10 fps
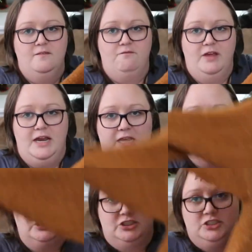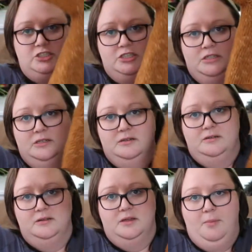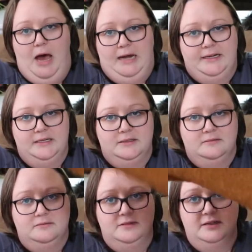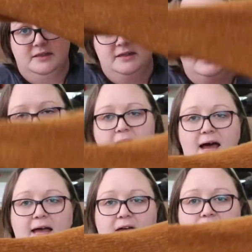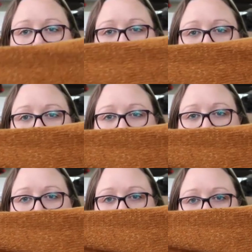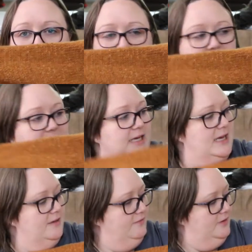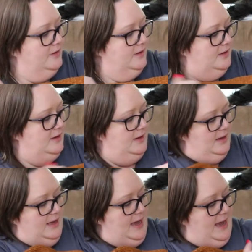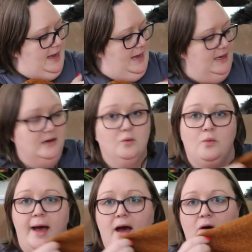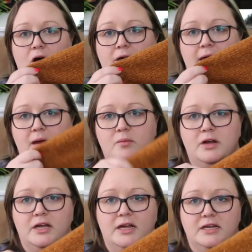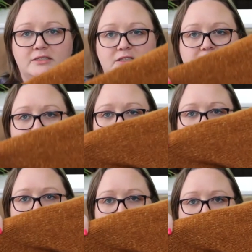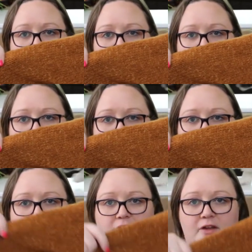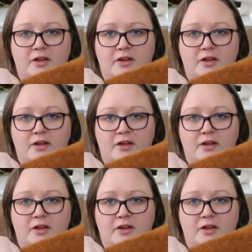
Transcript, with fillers: finished the body. I have finished my sleeve. And wow, on camera it is looking like I have